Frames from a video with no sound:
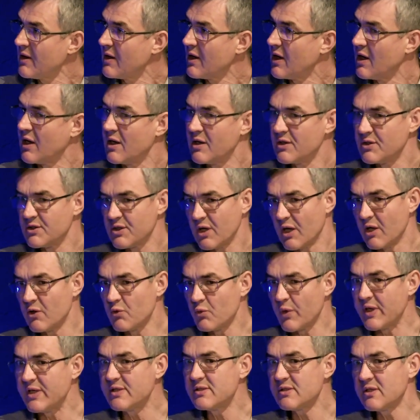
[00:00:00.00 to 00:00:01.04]

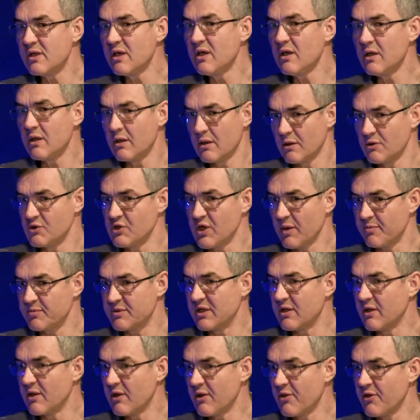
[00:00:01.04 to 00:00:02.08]
And we see
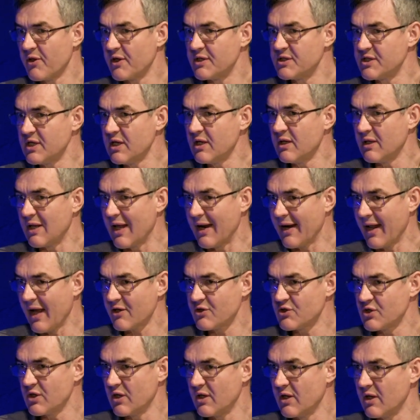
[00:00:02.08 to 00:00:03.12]
chapter 13 that
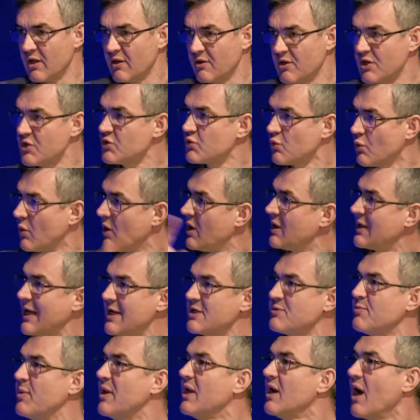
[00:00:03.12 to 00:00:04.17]
actually this world
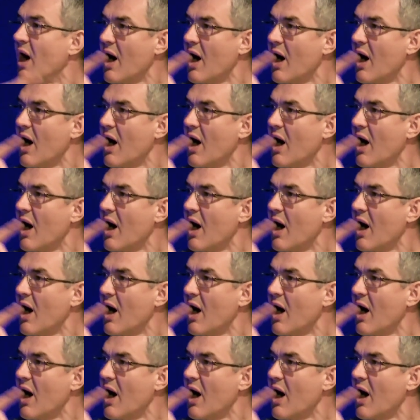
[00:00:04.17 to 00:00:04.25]
has been